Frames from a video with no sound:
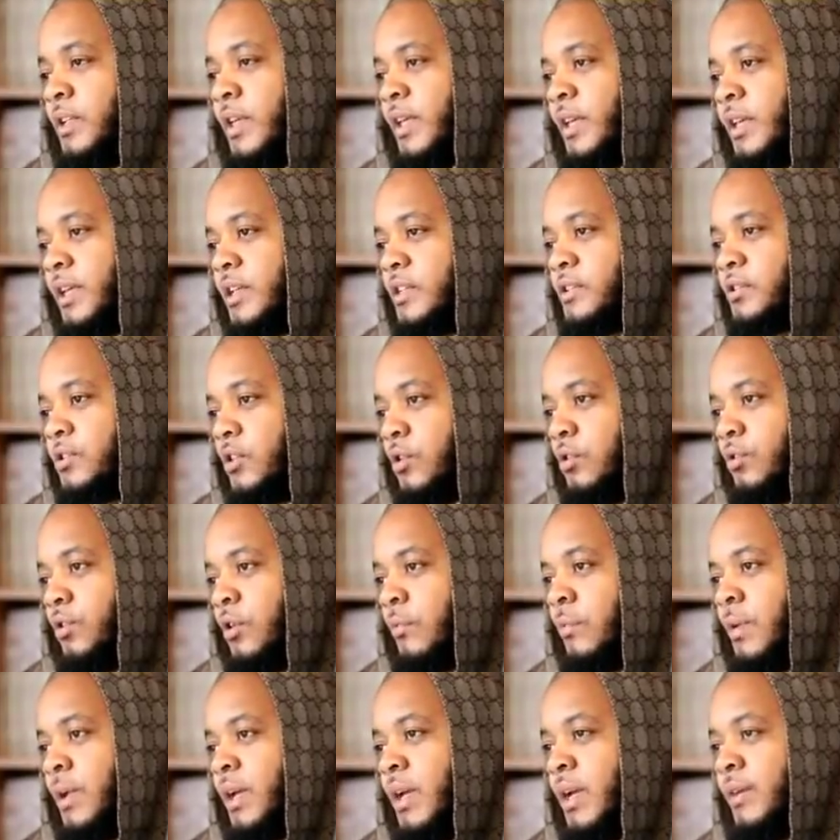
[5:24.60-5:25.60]
take its
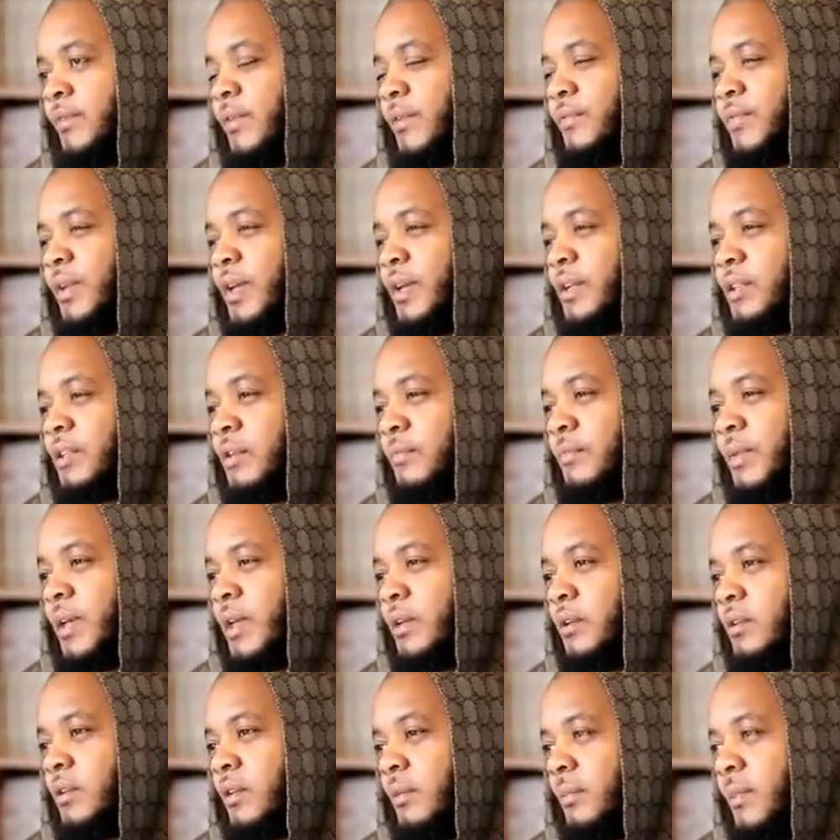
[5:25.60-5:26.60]
toll on my life. I think the
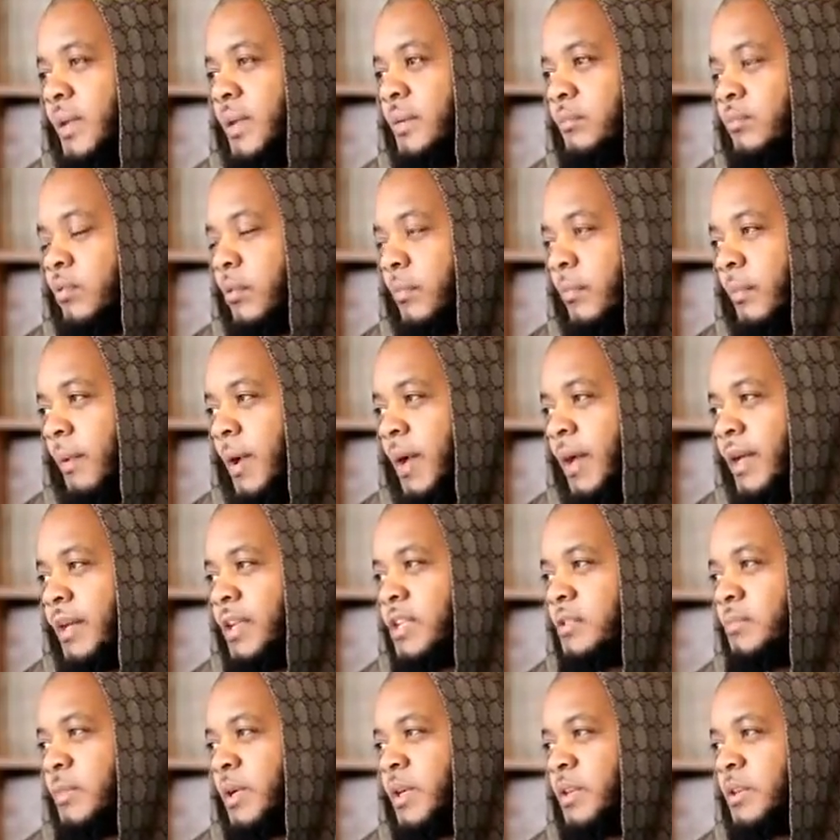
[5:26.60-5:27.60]
main problem I
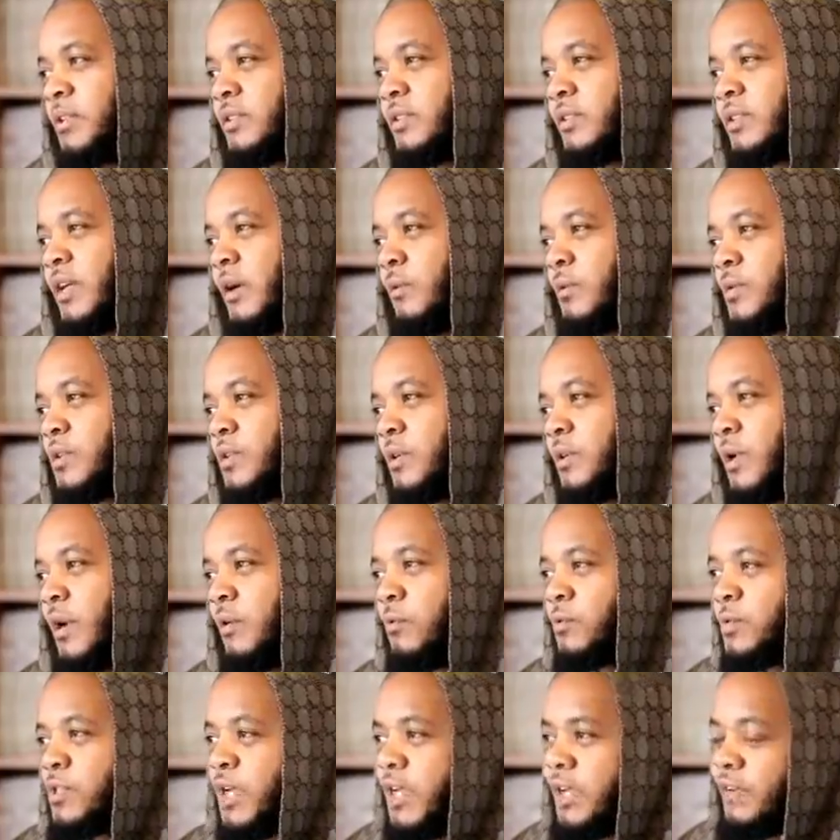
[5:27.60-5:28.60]
had is because I
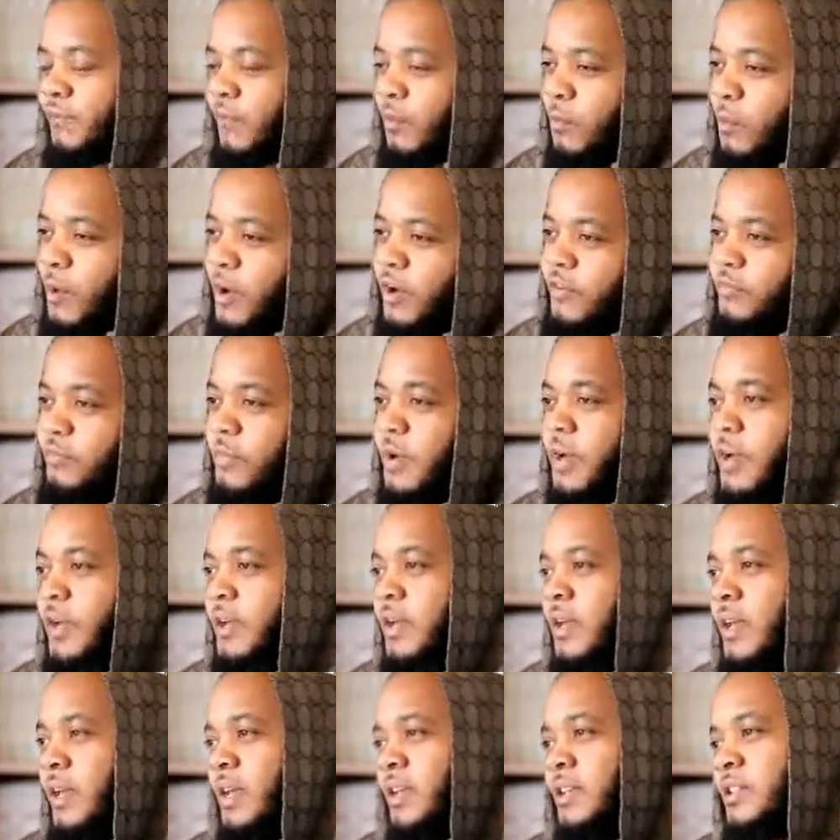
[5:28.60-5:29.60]
was kind of aware of
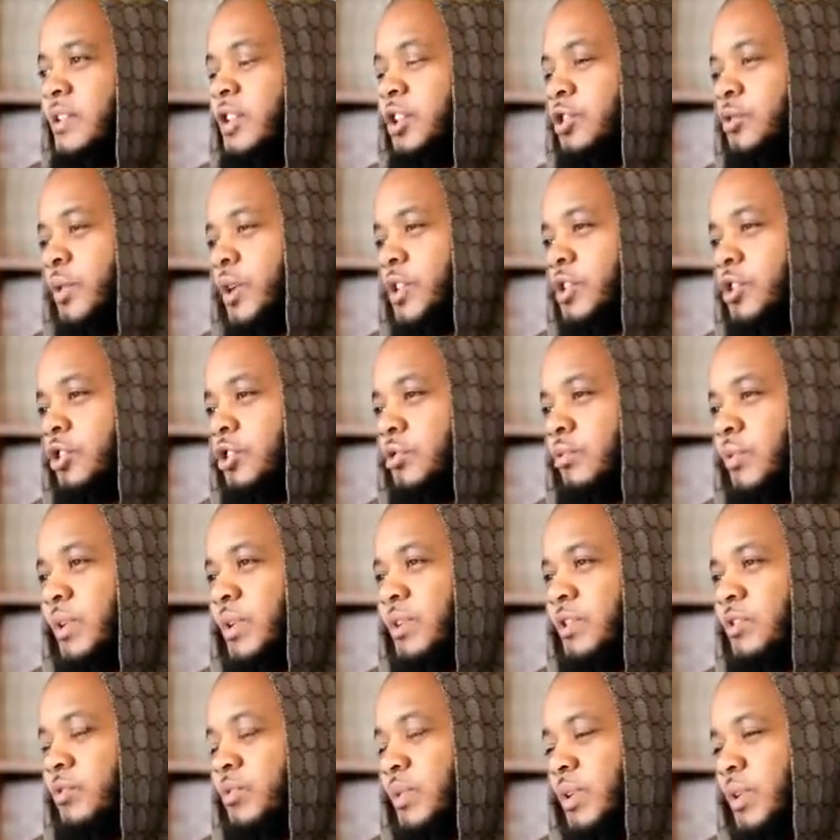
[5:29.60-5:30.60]
my situation to
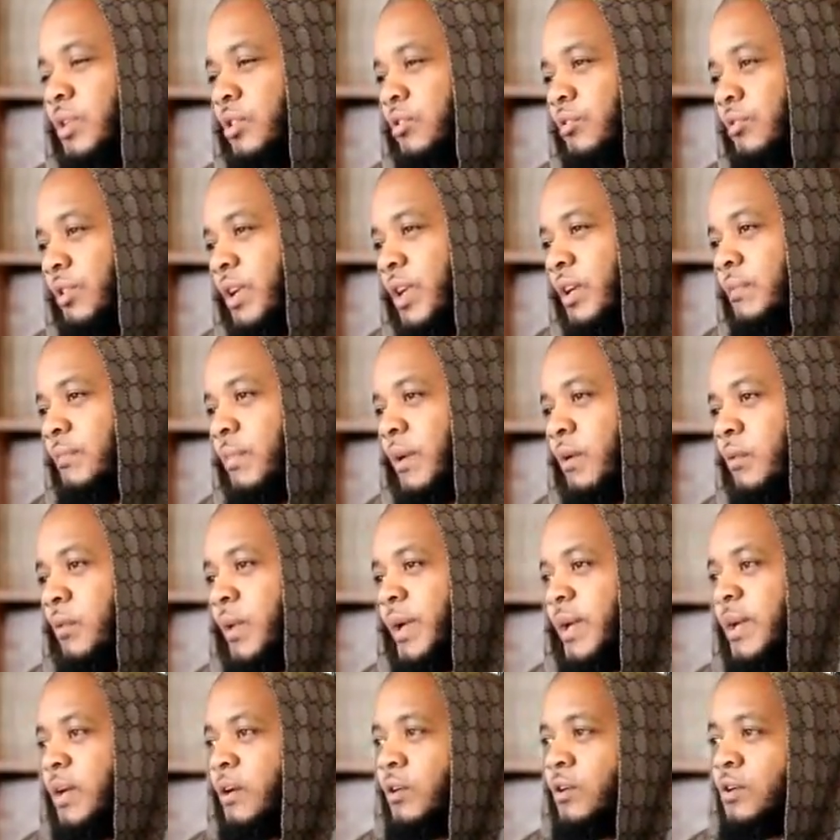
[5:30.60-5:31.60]
a degree, but
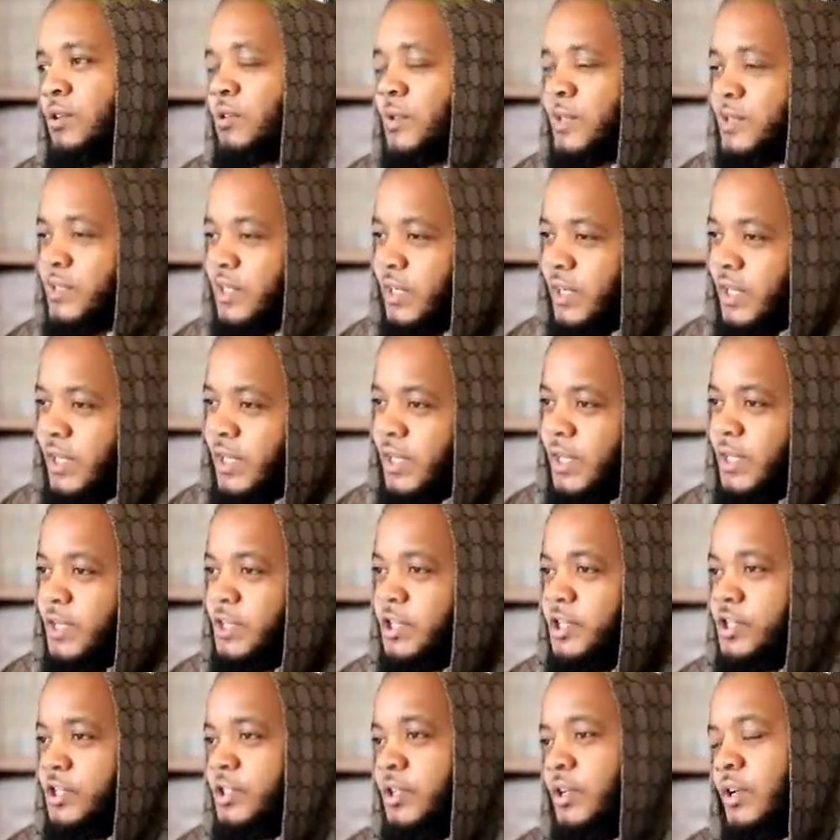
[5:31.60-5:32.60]
when I got to a certain
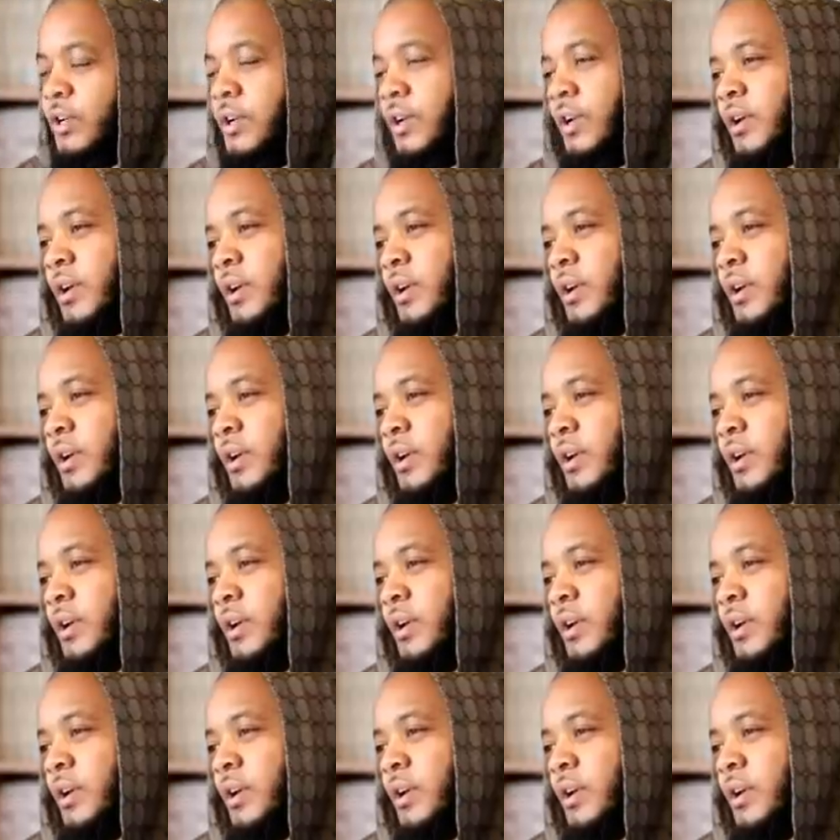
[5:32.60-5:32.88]
age,